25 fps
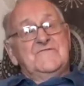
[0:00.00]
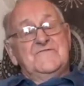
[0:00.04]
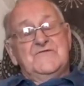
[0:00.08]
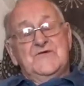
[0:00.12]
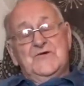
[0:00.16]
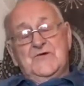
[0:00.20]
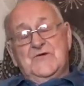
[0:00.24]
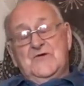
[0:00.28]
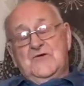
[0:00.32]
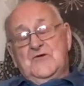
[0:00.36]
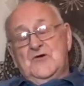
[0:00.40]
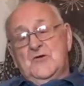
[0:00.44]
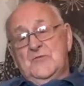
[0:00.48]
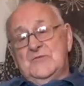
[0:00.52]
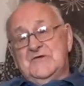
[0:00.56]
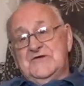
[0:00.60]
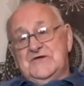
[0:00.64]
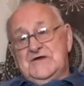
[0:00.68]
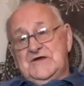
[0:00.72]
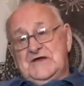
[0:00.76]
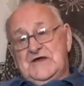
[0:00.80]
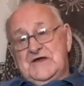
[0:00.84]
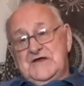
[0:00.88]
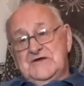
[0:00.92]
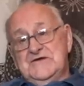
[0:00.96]
a couple
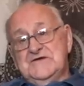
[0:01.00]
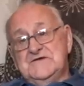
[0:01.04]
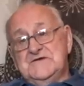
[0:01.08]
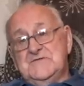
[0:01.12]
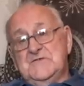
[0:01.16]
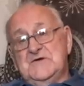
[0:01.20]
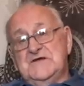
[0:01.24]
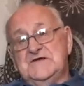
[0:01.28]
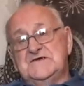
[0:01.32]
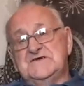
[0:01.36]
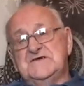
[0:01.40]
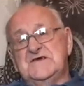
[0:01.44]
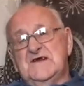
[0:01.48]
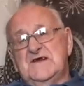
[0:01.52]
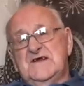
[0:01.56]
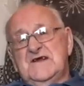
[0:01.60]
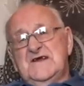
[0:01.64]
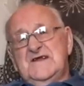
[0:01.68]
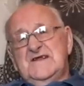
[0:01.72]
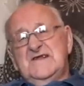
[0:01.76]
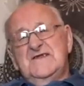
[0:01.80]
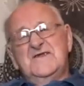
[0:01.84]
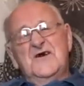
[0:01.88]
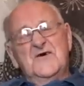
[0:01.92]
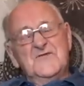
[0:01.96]
of years, which
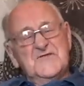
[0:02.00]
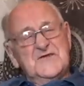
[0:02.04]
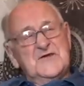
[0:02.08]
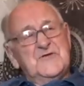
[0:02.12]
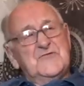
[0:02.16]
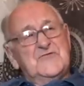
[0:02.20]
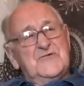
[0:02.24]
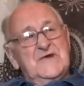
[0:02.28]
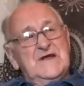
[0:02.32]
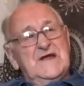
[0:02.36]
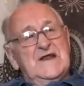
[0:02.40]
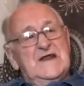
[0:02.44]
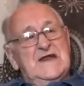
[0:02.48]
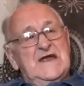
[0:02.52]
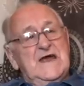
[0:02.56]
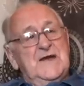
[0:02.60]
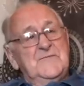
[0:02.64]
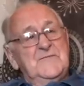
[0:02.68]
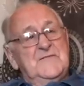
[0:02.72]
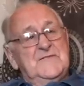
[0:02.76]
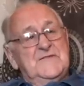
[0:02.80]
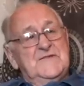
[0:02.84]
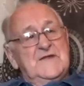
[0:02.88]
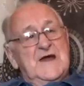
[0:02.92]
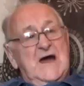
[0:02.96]
nothing really
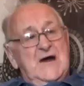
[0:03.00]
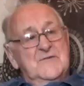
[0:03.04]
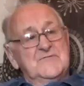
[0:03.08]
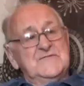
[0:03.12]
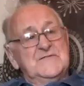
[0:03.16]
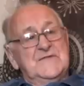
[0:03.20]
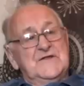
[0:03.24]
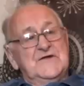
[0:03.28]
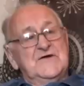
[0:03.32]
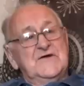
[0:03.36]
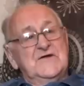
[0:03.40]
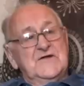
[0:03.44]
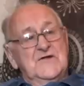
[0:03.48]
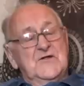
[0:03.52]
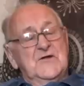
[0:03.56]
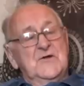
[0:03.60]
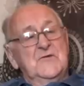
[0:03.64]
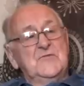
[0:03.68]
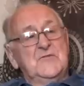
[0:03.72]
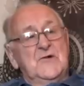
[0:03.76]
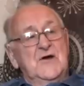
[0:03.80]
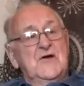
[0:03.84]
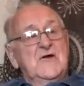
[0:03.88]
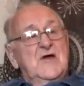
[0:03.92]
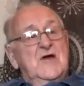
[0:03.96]
happened there,
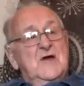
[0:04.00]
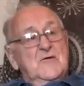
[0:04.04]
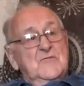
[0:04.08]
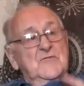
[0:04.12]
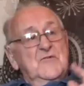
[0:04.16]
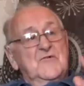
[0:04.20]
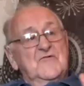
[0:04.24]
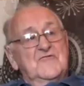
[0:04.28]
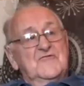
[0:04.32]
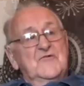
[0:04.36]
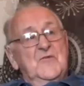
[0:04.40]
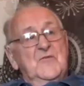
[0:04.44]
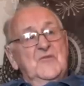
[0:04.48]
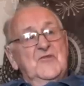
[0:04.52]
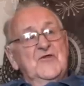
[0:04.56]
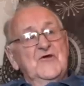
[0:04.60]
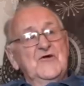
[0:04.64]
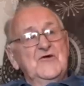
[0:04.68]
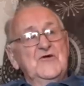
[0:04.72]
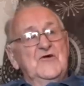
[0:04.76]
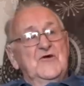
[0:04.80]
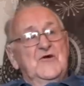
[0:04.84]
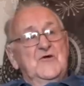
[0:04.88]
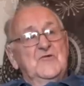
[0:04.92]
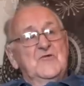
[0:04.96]
but from
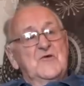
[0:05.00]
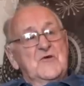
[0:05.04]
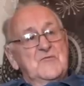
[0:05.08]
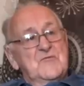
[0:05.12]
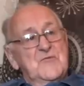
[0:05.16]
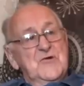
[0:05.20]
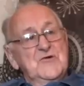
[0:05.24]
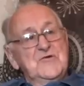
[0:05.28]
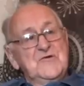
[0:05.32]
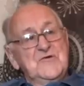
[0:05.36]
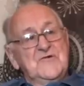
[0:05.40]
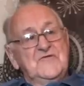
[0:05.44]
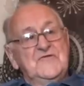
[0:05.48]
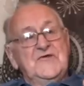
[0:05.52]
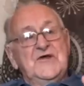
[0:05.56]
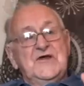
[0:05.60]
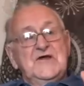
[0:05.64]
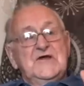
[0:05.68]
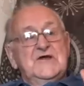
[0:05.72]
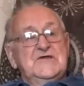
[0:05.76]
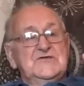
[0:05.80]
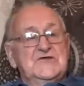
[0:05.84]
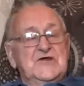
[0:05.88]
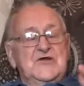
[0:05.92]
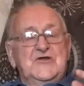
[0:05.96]
there we moved
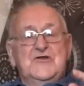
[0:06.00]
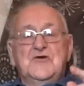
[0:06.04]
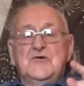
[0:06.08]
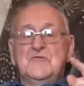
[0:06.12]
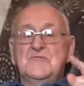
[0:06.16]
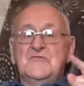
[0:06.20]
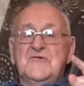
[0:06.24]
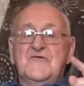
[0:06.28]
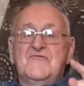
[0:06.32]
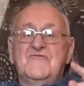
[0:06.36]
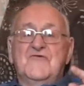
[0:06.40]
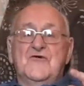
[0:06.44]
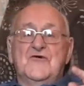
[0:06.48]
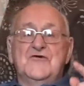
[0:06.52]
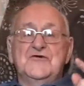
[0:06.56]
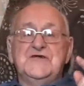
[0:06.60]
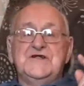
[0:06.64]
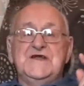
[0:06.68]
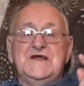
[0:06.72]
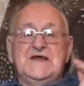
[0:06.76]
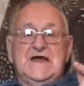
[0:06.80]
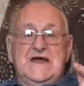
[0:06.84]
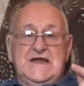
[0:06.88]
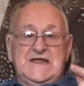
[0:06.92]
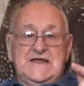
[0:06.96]
to number
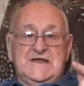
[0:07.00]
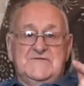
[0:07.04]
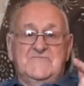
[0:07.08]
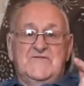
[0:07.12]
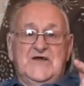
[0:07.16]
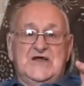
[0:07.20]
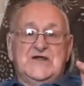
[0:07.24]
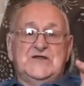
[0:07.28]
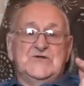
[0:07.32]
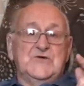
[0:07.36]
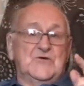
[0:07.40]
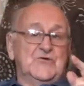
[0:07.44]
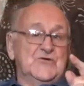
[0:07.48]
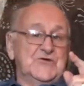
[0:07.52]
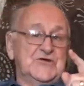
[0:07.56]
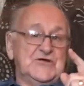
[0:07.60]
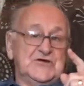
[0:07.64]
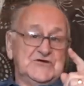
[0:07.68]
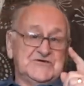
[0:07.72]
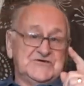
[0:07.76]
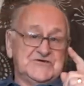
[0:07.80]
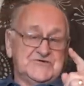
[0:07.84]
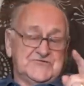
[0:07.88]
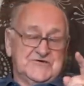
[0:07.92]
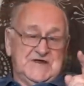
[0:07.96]
48
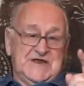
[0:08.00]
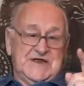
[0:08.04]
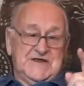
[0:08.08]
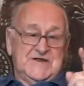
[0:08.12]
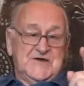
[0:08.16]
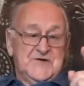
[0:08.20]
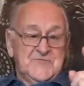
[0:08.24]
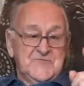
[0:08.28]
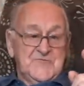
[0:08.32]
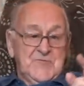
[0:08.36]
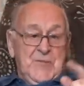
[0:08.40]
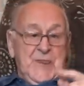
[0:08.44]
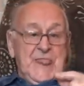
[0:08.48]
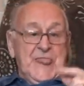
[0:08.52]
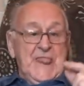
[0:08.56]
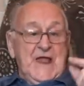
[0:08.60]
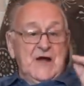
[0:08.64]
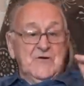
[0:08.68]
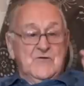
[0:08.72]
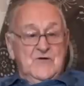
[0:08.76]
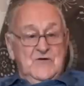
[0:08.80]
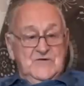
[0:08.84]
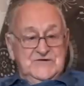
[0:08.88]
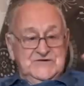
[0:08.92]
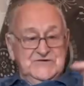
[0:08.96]
Victoria Street. Now,
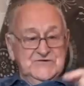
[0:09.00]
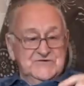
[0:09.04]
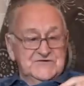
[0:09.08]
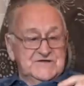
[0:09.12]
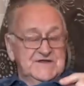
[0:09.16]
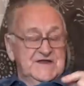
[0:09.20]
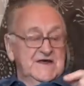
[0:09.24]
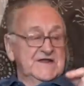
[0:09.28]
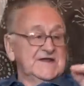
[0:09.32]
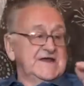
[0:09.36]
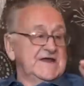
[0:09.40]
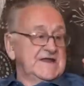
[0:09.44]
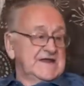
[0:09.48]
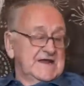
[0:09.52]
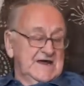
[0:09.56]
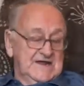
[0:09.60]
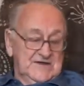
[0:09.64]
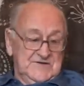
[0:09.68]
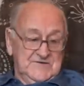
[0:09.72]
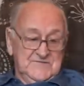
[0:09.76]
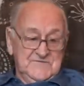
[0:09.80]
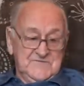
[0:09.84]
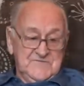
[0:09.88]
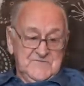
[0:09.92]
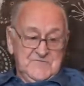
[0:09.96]
I was just telling
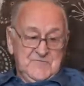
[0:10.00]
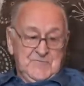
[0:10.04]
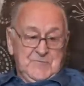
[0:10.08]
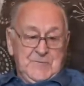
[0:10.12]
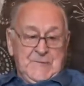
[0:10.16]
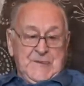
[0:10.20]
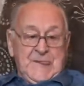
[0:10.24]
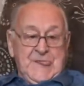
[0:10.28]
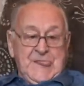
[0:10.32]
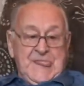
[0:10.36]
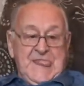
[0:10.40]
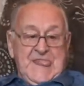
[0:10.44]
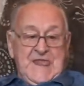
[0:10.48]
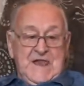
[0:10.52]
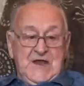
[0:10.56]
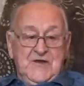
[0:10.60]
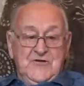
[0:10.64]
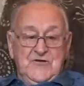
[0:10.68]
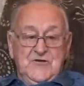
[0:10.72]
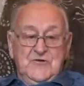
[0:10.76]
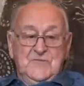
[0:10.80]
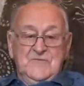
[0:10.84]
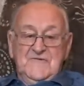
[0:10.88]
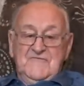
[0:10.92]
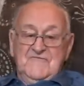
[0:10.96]
Adam that
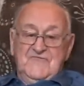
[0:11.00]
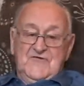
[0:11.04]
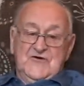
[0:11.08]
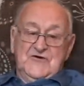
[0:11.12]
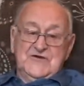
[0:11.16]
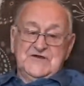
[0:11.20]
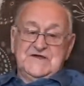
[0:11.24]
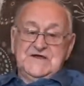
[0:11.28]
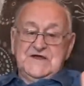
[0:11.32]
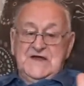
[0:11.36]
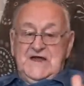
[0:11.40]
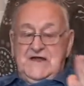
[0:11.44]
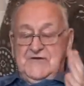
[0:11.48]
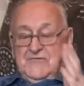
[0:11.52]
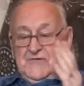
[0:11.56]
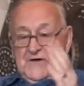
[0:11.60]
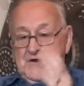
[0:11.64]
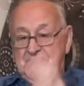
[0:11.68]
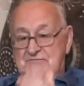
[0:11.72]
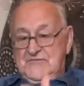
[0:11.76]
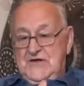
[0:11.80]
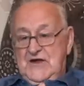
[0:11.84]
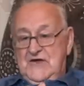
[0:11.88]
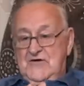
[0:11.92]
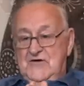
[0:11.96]
number 48
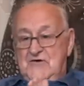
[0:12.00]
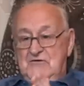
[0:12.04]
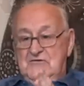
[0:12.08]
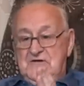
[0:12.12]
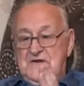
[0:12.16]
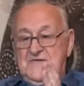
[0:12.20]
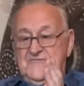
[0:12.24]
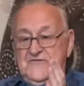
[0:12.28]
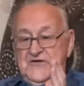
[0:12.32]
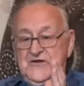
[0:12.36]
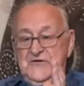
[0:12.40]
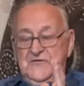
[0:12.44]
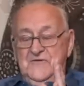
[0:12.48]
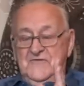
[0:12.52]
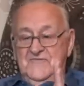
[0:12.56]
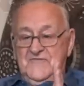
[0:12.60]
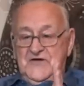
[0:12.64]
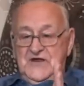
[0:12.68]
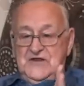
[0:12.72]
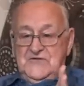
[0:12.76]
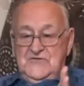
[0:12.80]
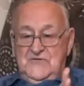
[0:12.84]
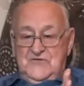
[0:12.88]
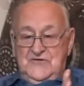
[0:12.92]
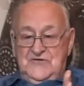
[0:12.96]
round the corner, if you know
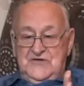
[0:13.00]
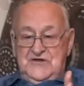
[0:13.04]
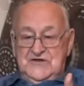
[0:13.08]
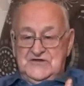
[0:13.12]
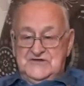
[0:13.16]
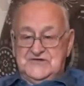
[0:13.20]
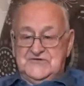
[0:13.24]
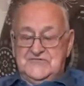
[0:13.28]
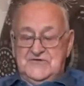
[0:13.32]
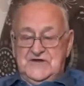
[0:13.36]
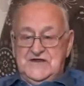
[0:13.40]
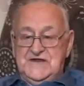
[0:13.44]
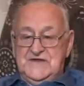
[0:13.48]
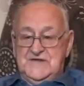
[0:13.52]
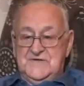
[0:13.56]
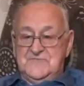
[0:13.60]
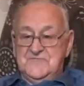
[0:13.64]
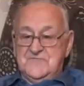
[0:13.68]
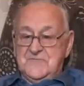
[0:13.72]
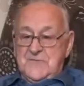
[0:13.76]
Victoria Street,